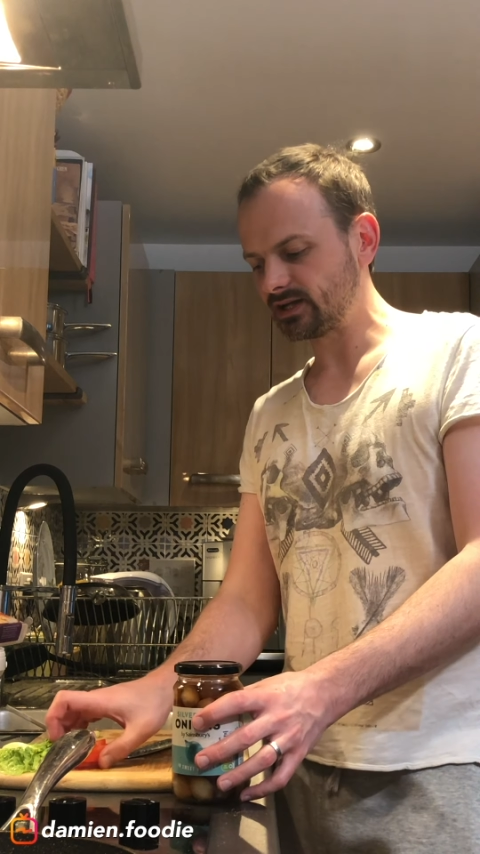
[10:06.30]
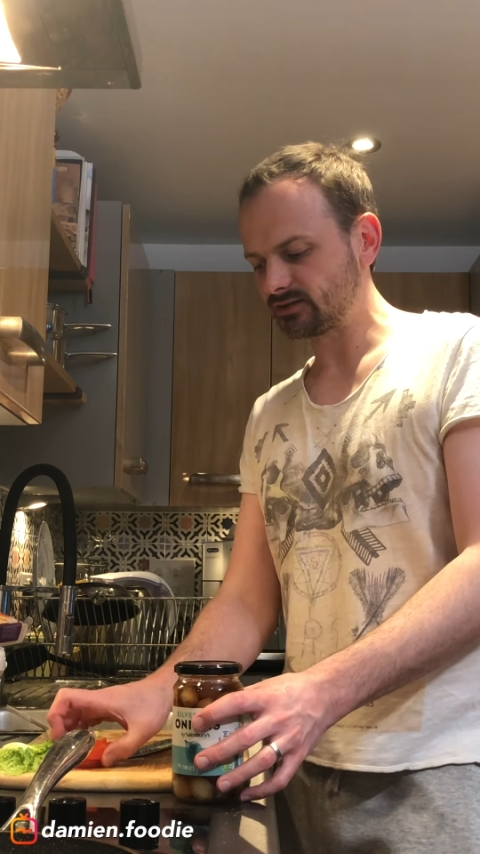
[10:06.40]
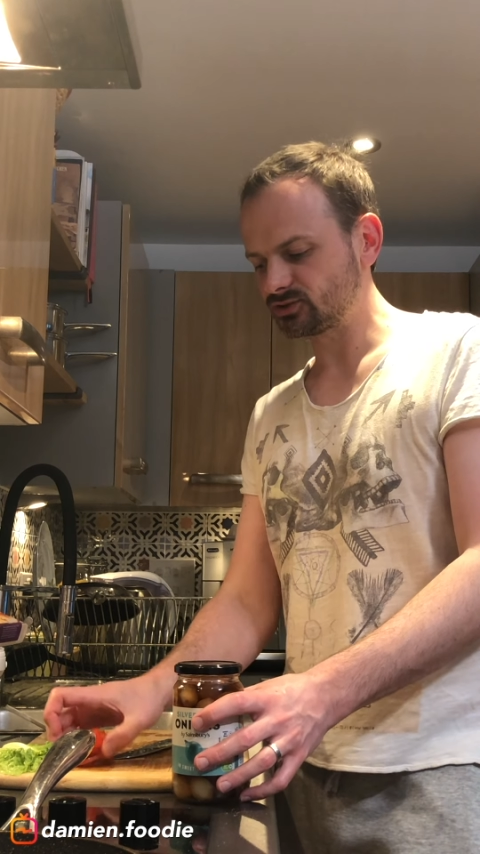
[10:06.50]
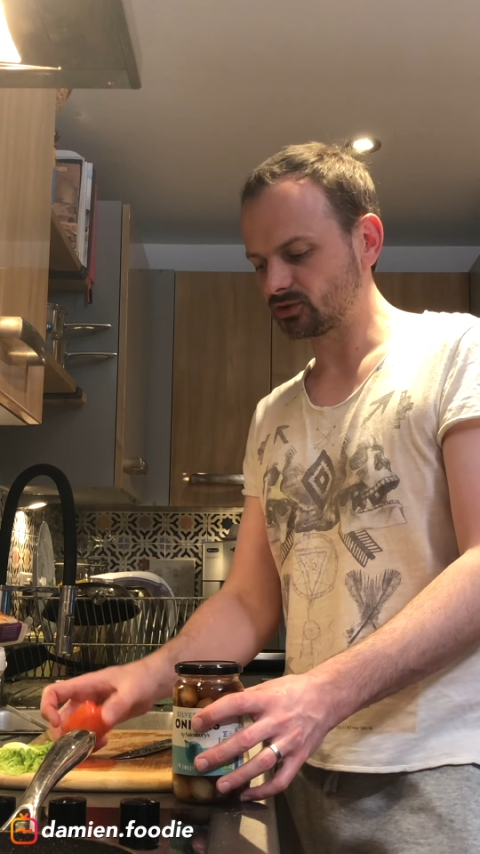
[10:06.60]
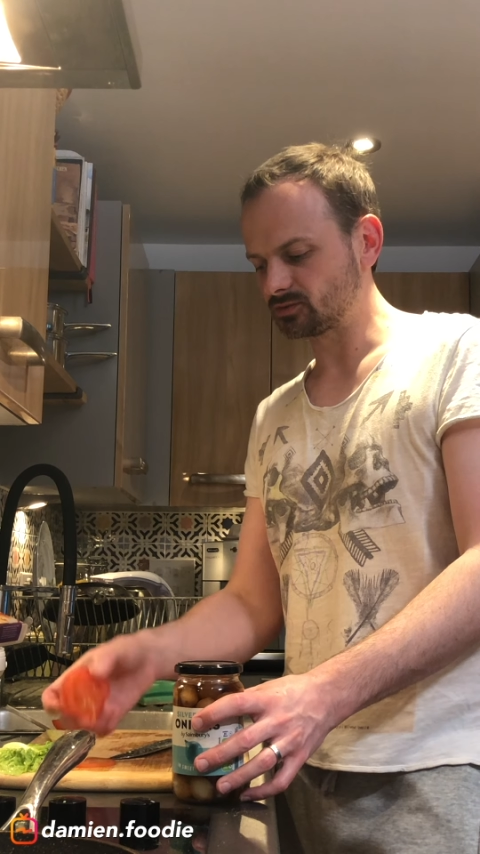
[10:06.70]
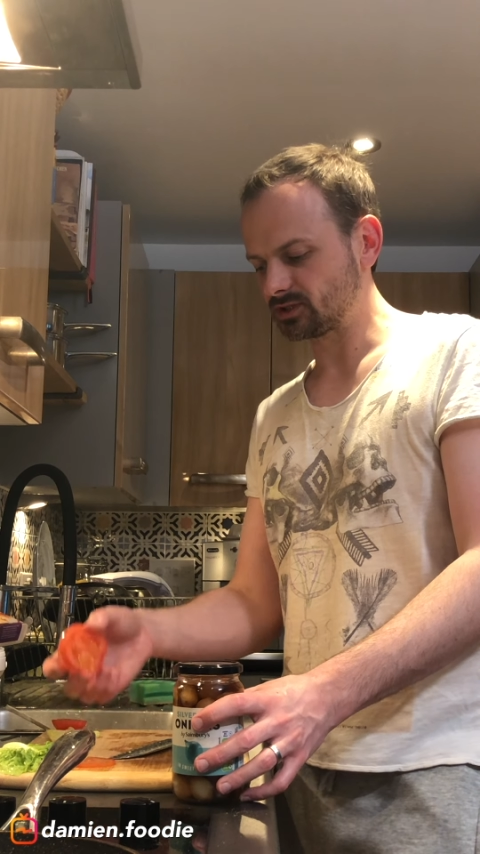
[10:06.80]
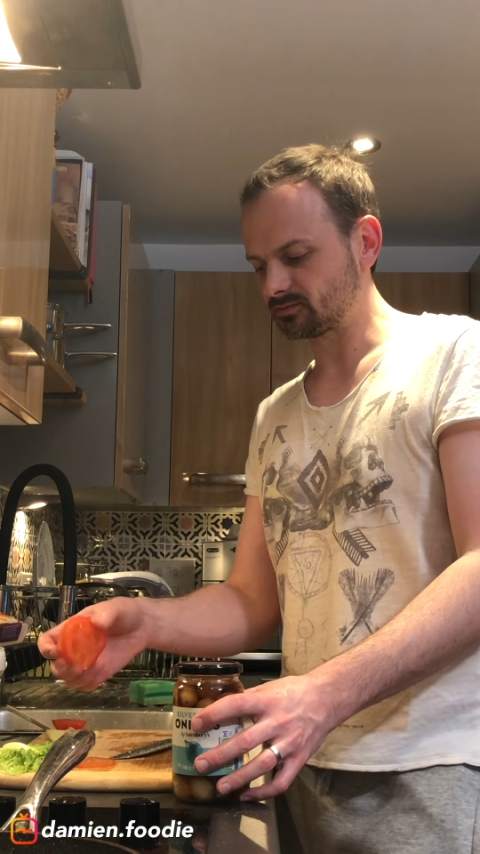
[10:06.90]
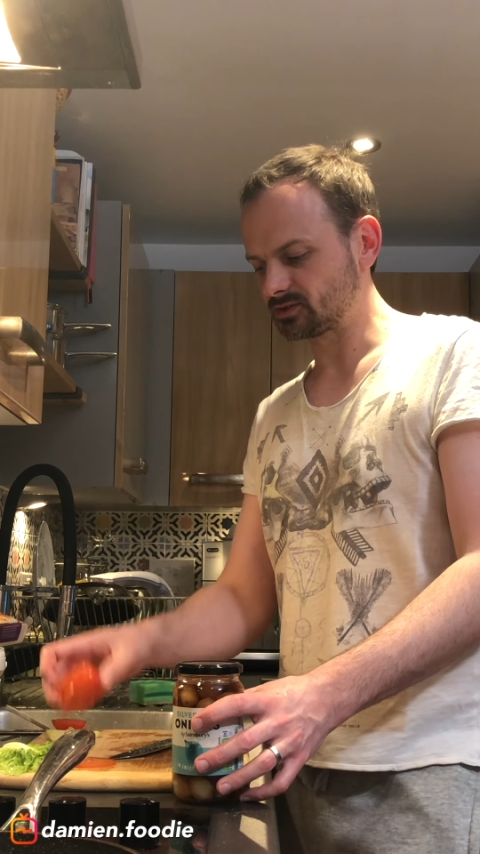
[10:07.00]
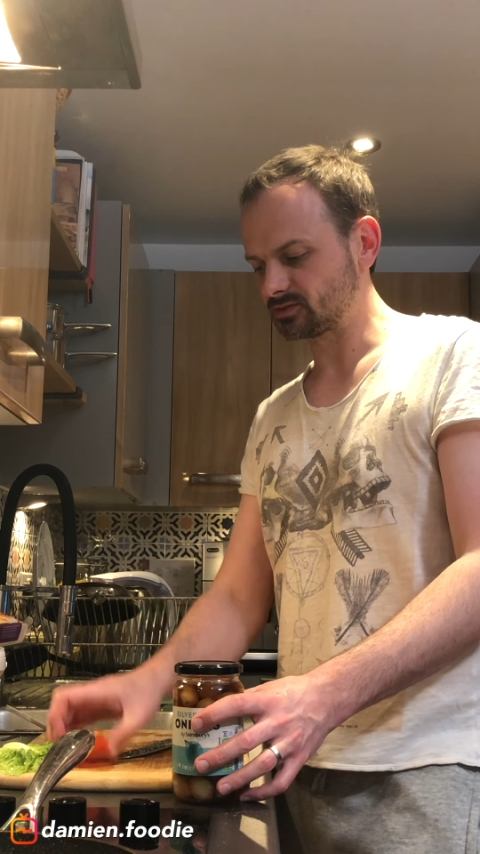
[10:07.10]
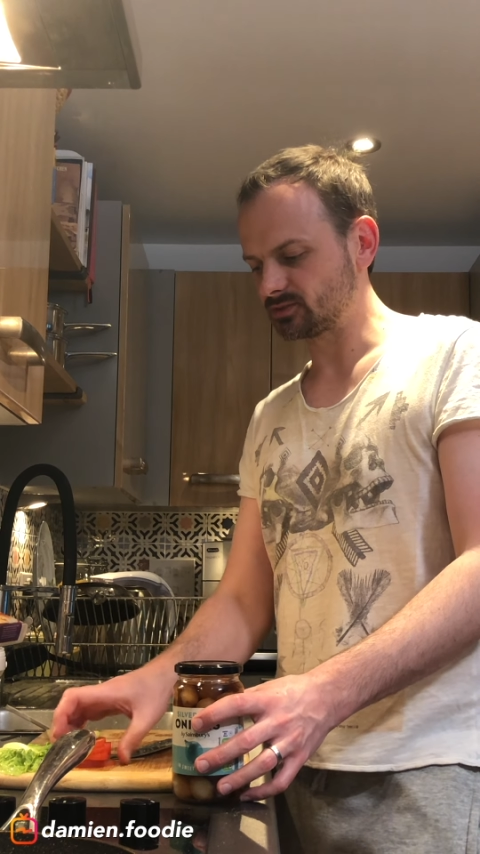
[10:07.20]
now chopped
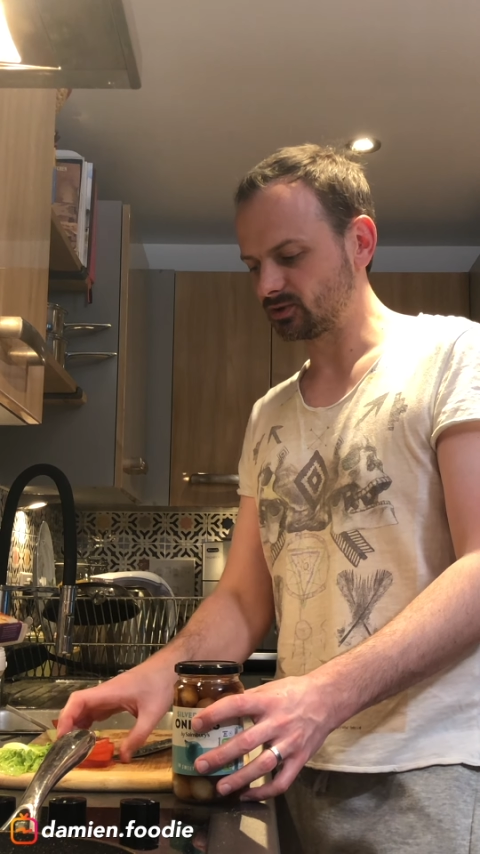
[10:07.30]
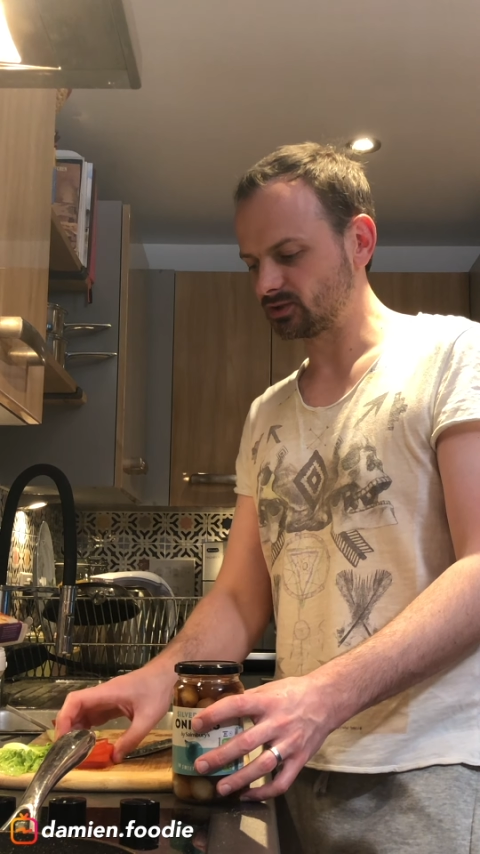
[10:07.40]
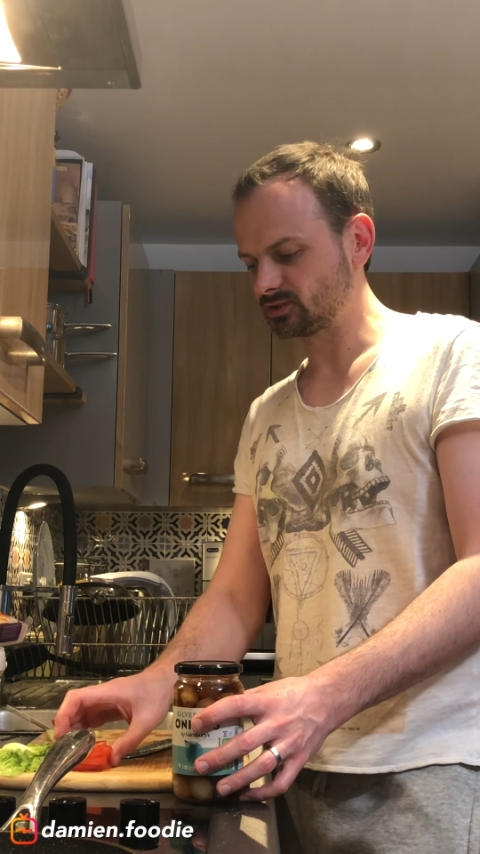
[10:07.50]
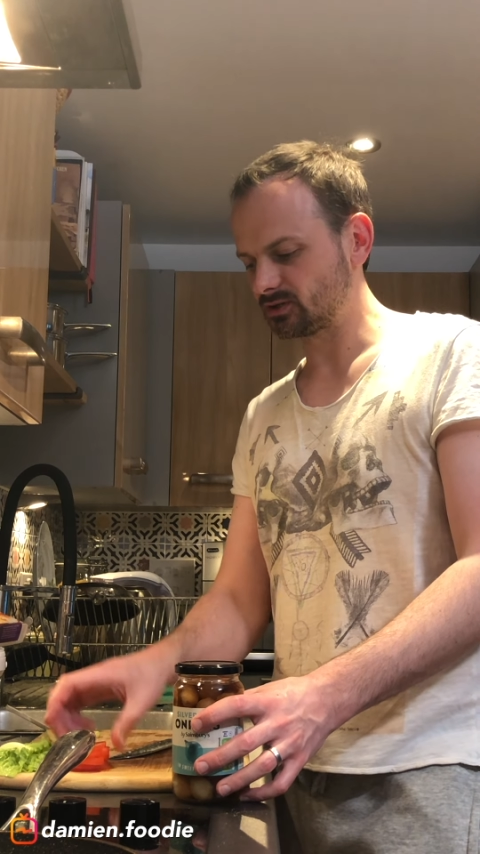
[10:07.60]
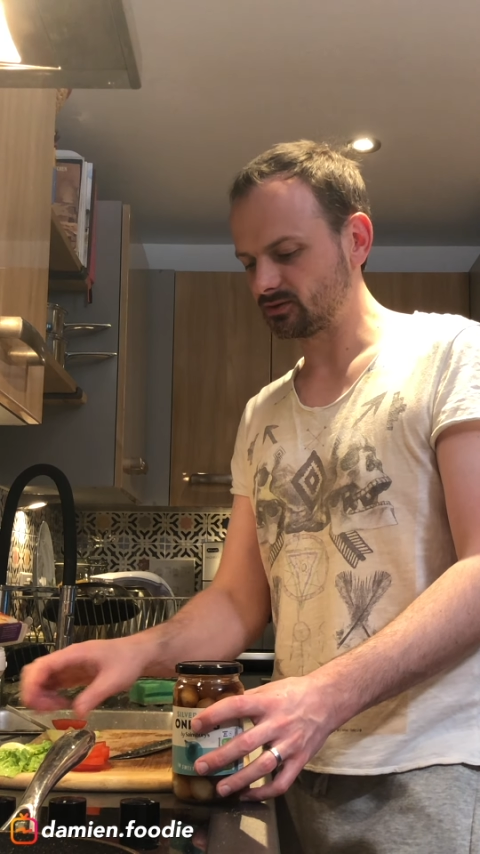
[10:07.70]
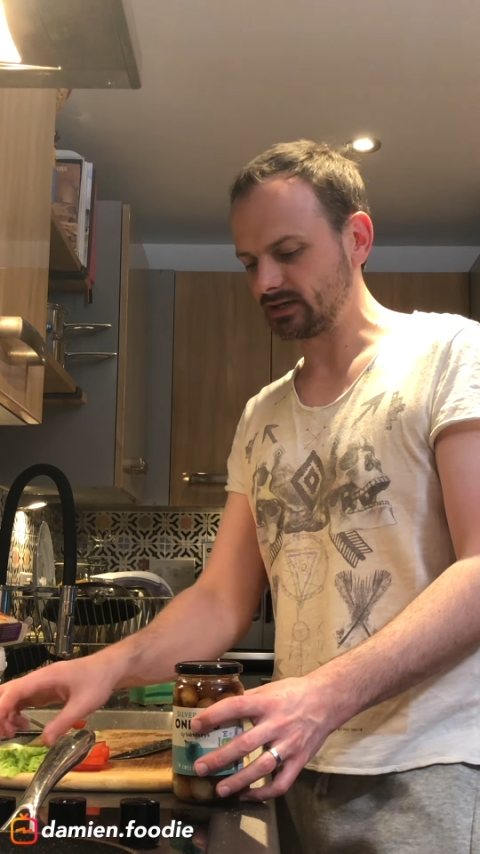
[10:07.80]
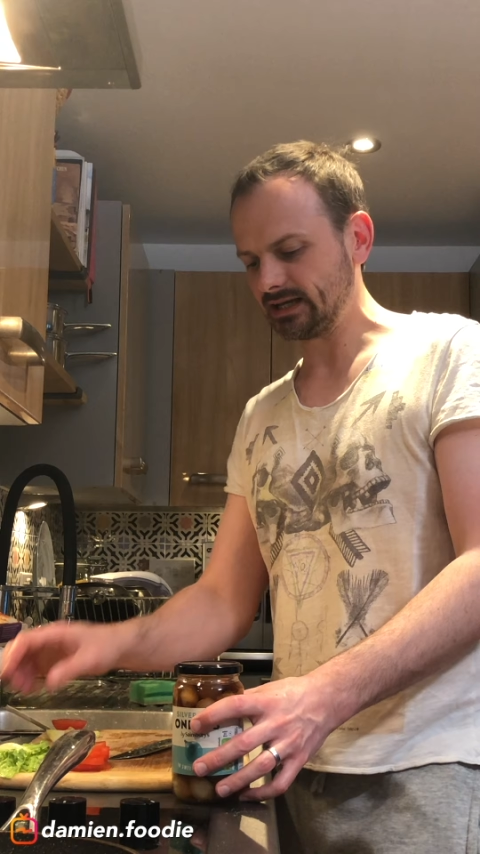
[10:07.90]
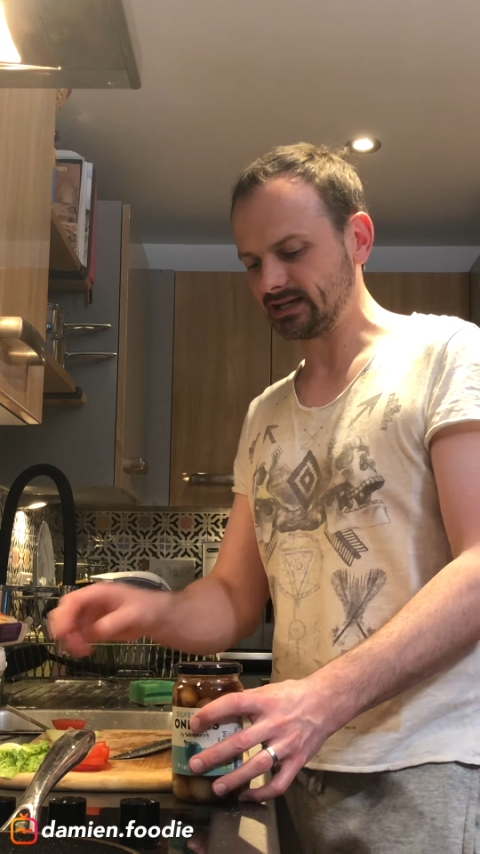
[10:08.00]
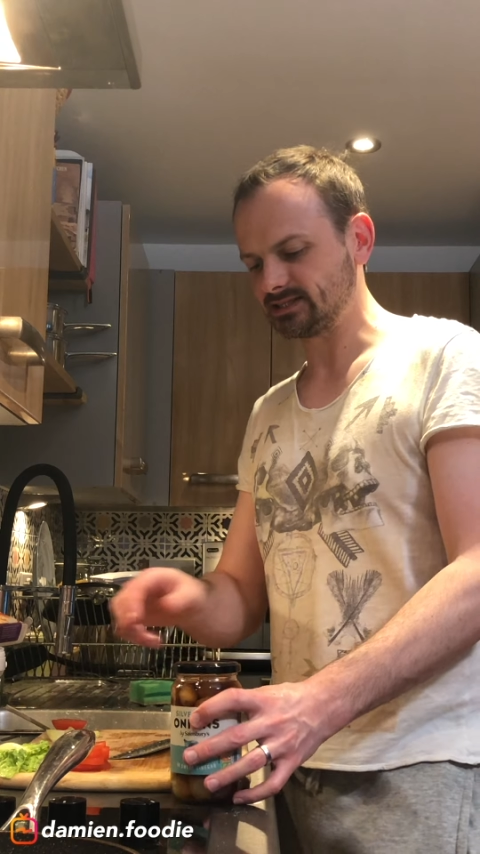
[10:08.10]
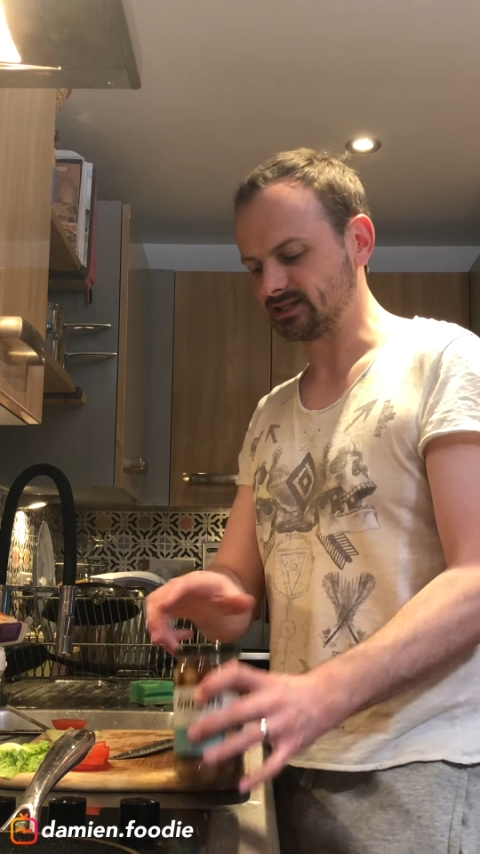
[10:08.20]
up some tomato and
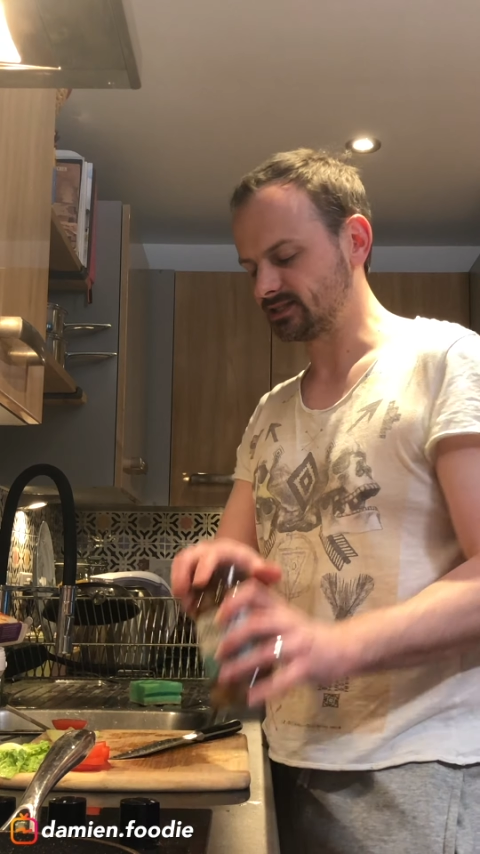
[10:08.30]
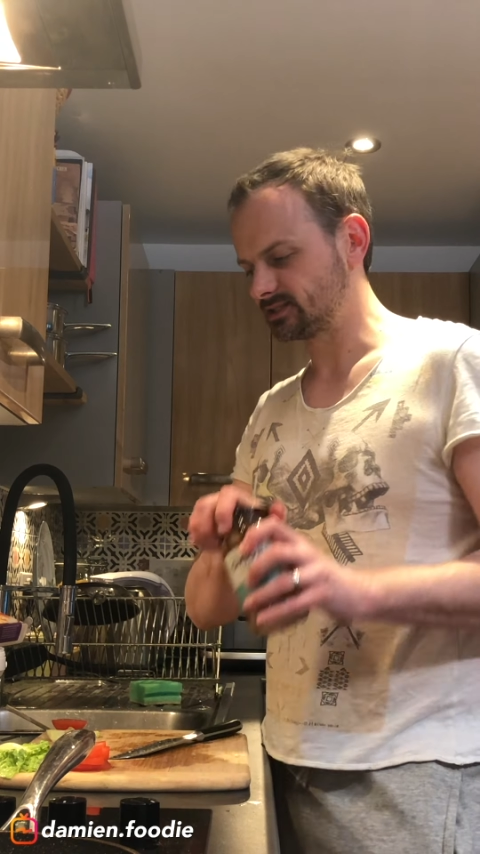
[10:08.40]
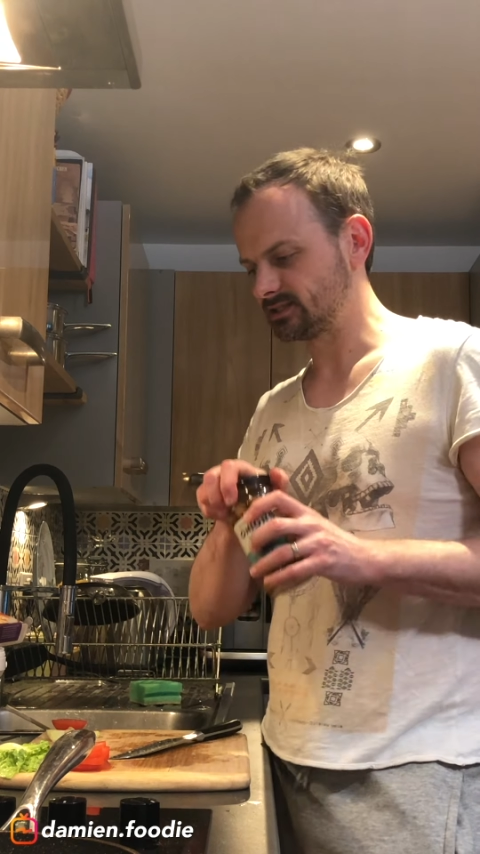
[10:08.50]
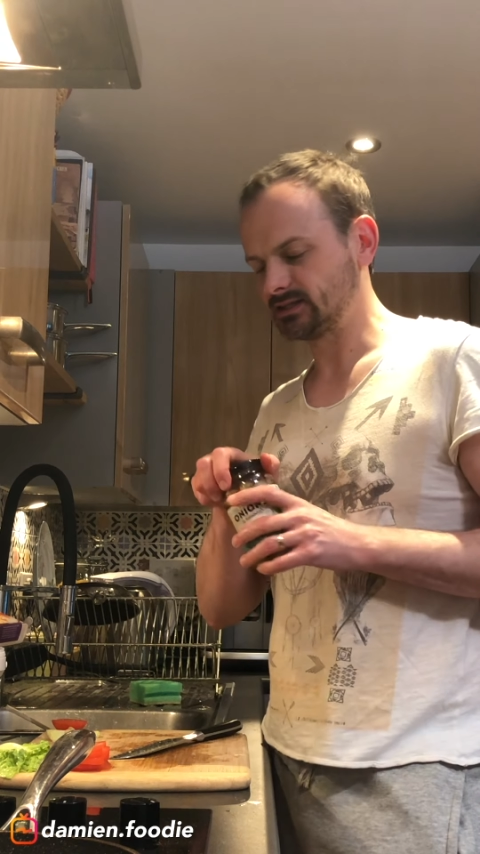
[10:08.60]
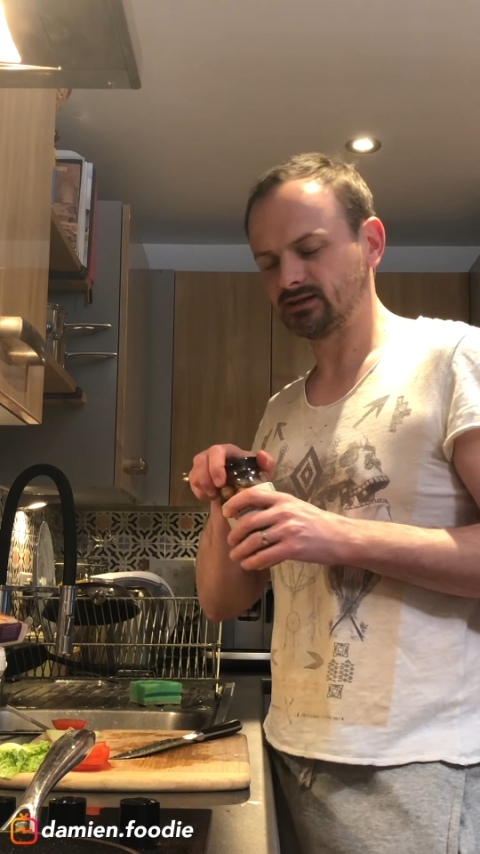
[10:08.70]
lettuce,